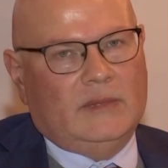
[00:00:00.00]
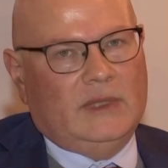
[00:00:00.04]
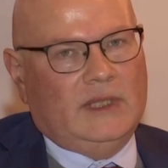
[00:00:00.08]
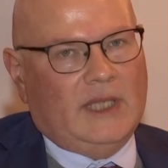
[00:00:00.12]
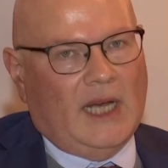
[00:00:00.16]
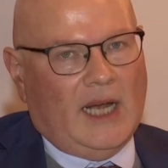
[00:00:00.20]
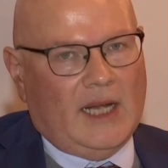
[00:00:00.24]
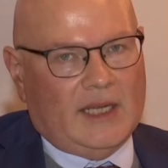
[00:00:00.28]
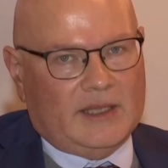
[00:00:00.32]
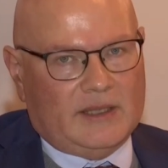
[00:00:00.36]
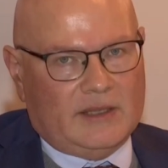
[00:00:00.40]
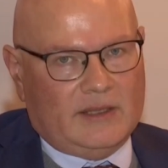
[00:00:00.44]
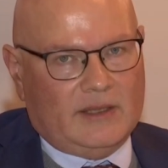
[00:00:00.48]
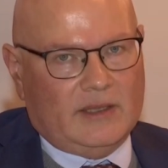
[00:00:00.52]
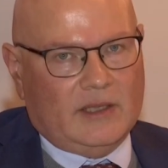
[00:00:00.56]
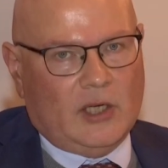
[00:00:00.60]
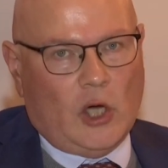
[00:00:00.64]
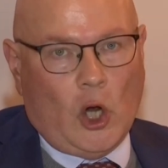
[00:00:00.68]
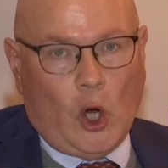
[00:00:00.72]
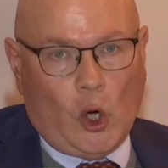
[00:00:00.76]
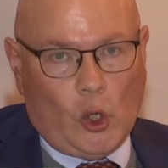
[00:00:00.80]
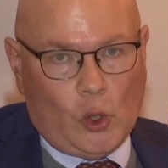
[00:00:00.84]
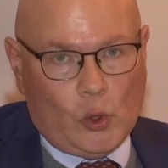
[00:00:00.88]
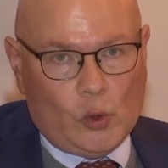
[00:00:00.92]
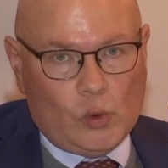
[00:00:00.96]
that
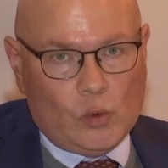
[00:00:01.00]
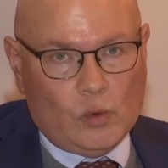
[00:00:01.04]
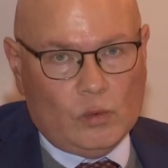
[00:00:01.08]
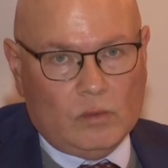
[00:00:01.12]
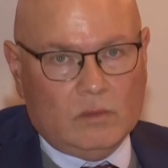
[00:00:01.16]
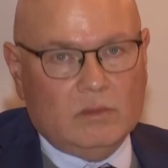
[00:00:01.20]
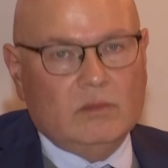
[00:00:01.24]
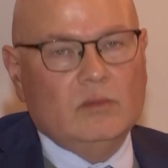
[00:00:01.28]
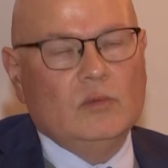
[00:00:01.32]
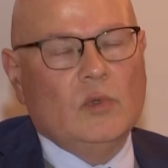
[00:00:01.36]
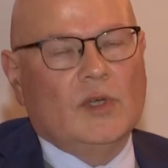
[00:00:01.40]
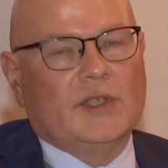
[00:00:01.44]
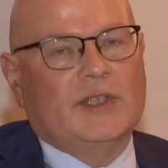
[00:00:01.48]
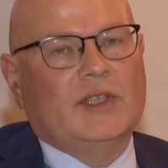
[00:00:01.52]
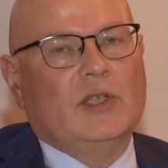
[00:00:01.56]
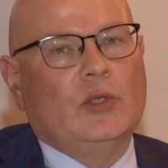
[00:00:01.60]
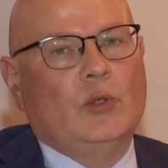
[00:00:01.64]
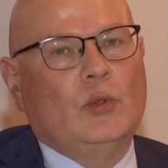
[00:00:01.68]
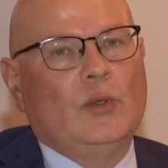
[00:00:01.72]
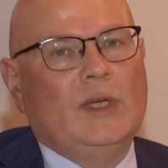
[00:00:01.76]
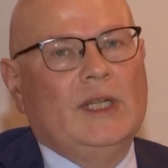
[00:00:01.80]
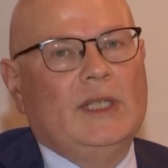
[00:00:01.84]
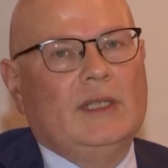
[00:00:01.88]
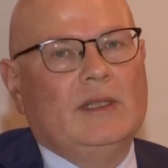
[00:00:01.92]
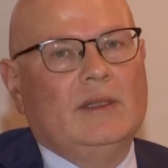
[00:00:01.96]
goal was
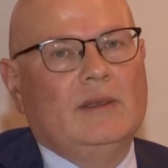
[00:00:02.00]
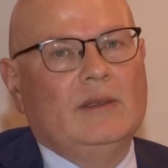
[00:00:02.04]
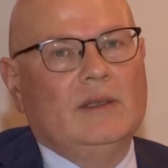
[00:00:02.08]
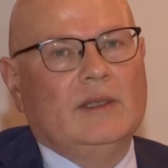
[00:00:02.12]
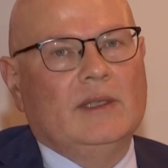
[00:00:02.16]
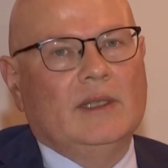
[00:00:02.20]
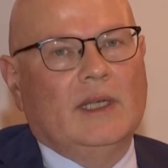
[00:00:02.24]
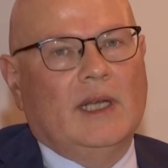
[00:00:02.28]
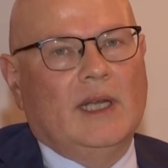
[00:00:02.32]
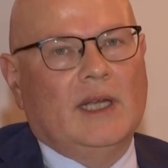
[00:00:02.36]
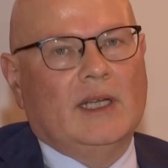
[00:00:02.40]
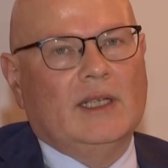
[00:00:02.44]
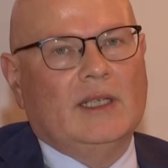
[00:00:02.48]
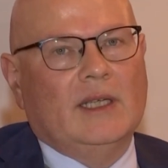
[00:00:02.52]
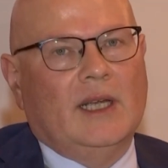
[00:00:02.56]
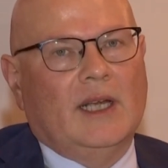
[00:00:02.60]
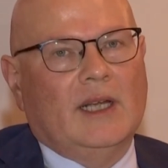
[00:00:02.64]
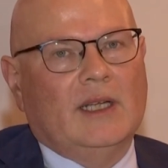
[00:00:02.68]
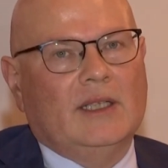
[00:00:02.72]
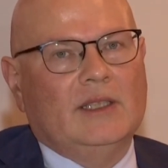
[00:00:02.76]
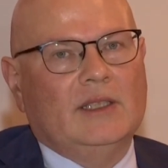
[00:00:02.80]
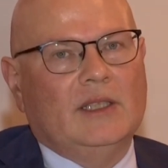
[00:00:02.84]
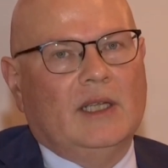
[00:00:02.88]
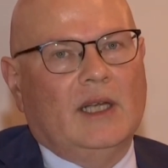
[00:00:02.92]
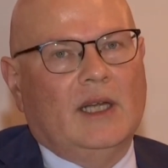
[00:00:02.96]
cre
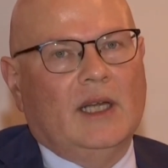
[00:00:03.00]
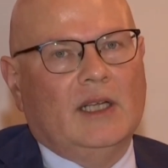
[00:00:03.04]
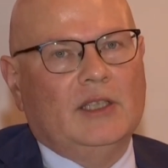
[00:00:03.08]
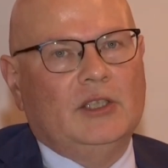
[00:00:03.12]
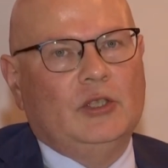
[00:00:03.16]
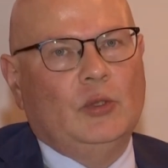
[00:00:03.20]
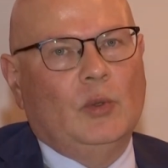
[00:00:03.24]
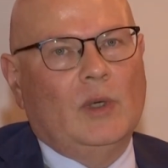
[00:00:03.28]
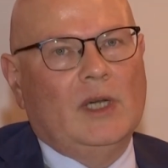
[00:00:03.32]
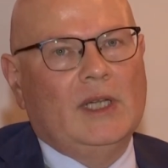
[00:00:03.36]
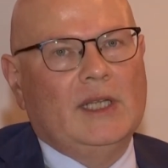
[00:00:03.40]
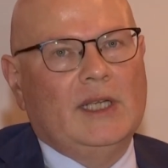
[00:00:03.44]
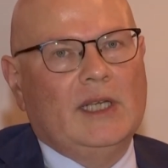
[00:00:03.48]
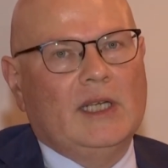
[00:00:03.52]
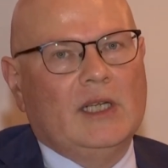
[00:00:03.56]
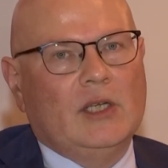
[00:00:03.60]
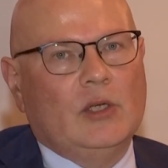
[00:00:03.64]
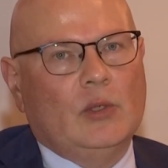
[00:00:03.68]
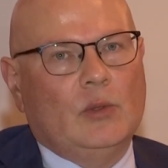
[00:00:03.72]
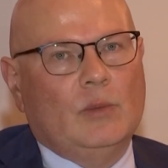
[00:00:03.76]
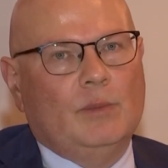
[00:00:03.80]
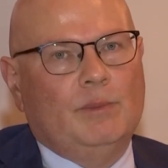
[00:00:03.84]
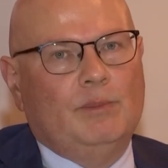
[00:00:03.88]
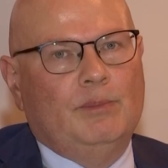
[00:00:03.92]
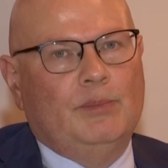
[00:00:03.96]
actually
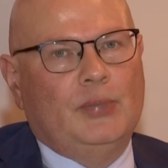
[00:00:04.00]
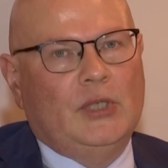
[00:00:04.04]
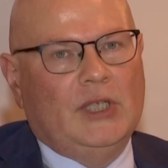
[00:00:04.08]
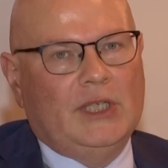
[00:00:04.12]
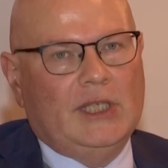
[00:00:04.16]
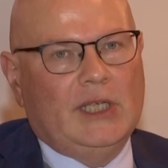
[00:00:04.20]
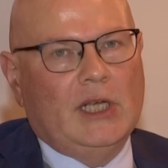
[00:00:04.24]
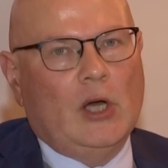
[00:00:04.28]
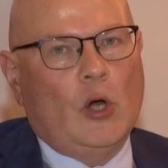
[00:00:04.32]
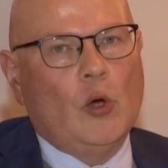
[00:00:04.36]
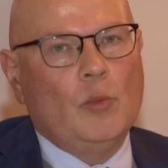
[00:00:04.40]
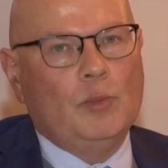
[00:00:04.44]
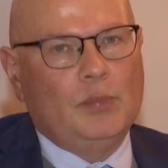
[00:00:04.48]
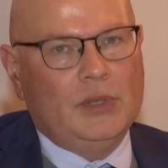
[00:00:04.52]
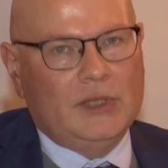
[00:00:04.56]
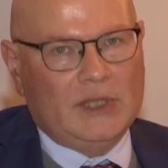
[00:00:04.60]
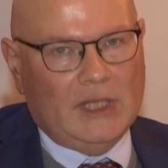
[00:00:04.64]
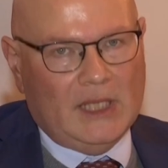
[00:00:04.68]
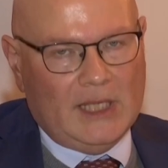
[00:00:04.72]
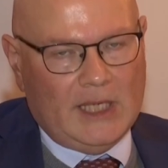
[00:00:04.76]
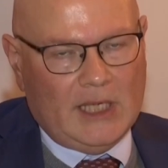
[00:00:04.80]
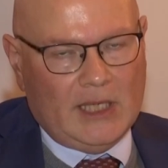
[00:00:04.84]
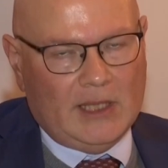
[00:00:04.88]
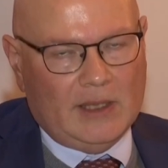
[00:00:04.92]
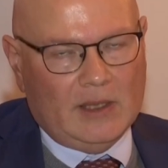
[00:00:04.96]
pretty
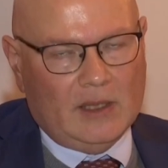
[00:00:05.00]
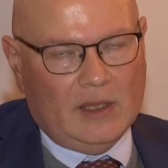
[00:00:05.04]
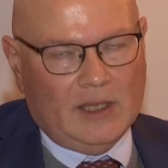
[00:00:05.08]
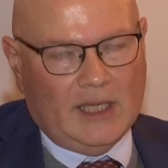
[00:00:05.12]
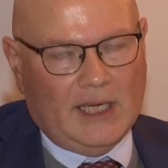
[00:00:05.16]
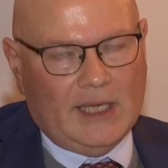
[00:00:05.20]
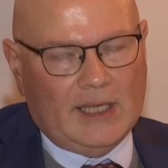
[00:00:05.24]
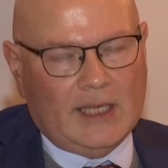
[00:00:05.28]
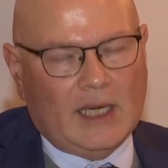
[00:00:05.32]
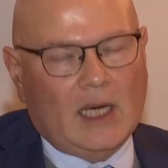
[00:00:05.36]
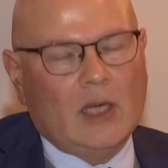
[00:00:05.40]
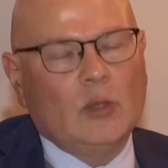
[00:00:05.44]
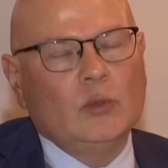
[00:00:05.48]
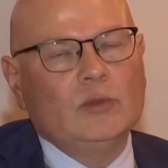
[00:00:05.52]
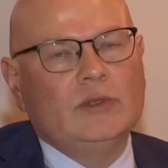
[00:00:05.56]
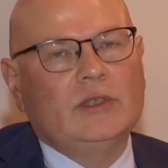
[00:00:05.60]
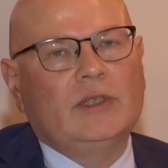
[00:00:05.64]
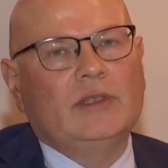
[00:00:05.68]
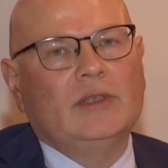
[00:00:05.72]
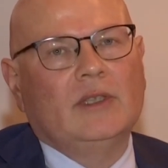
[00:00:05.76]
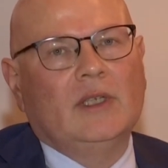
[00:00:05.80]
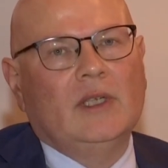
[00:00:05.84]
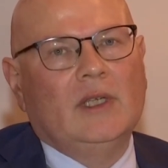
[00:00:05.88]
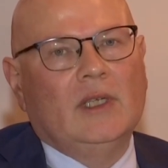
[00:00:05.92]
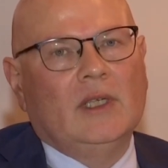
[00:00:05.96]
openly laid out
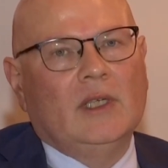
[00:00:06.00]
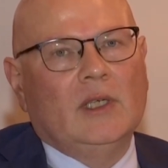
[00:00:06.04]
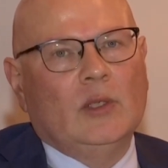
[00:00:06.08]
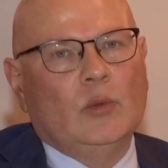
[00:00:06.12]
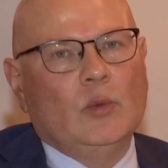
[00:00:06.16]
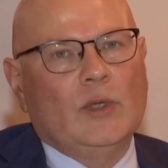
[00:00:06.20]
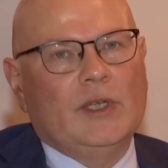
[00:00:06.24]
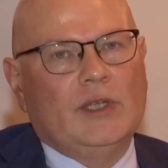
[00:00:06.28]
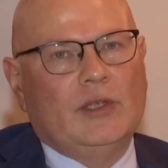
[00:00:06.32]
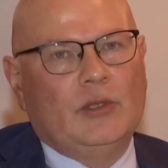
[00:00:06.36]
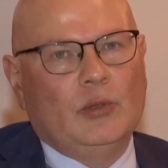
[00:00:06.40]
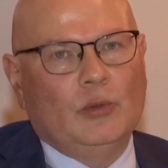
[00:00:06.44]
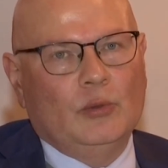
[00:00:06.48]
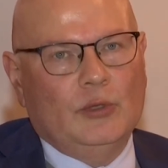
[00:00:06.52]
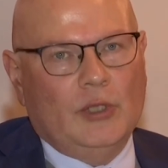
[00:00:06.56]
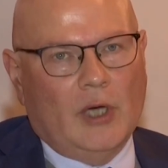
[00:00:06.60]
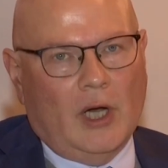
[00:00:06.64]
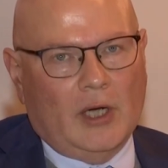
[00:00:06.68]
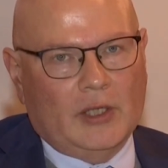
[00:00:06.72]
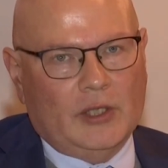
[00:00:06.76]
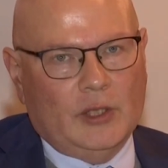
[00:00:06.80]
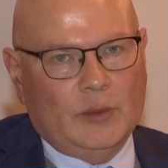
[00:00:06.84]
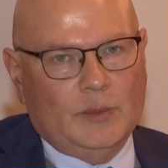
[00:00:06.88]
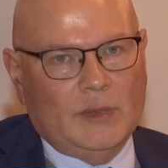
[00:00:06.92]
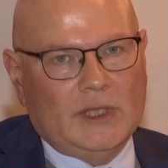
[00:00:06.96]
with two
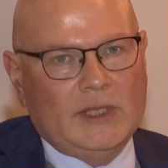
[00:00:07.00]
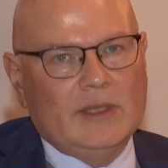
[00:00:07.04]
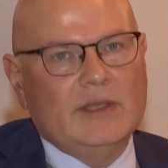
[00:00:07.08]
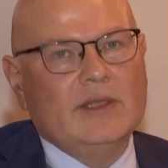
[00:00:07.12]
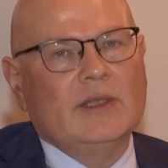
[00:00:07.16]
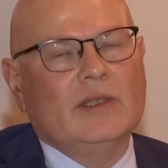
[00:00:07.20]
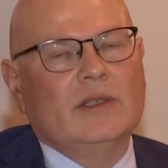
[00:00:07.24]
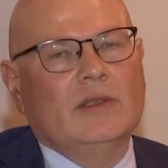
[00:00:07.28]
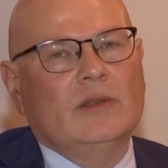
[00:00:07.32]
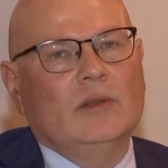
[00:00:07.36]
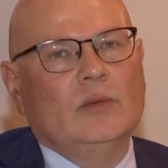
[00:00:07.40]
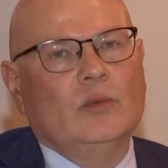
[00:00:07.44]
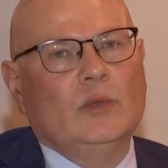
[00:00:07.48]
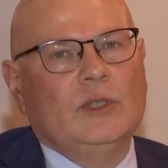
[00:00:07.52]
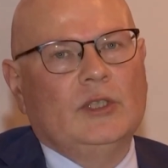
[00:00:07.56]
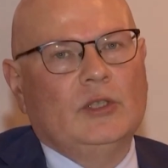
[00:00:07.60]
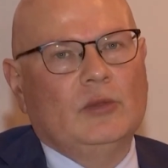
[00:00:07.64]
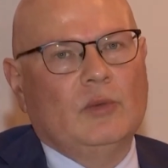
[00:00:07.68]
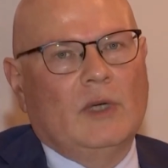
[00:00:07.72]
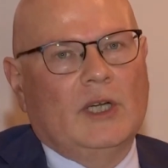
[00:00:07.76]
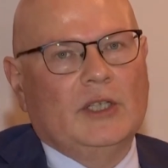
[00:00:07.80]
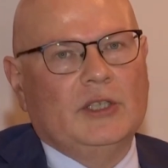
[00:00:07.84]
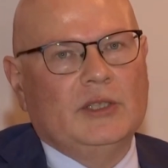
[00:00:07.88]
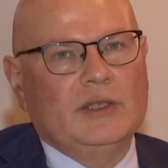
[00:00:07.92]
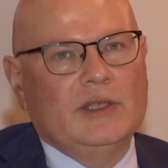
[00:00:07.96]
documents which
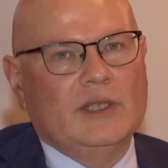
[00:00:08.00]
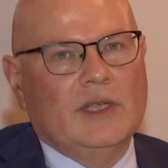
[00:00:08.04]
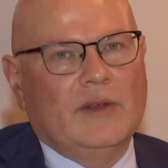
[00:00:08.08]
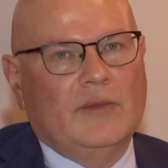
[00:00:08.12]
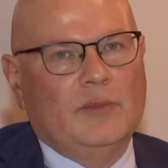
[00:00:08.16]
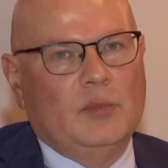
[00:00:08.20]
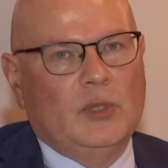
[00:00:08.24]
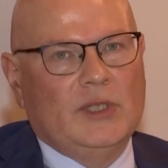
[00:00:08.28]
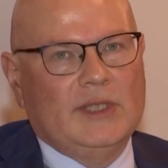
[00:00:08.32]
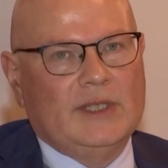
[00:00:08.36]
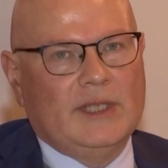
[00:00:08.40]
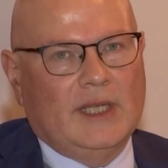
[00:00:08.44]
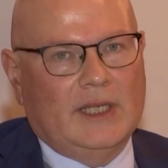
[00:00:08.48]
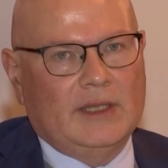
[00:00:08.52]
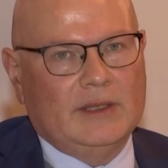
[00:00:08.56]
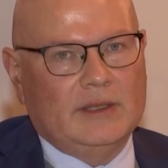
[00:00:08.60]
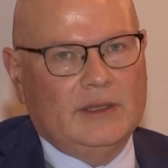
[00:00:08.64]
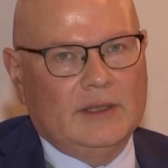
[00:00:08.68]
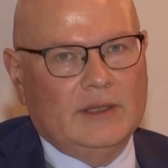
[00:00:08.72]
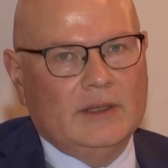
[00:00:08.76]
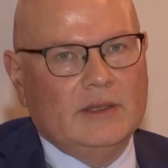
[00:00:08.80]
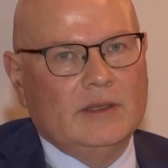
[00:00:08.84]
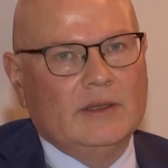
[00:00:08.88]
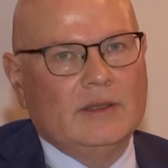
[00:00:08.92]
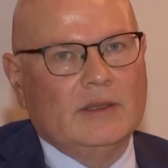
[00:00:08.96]
Russians have
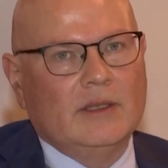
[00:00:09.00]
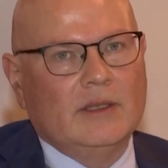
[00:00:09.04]
presented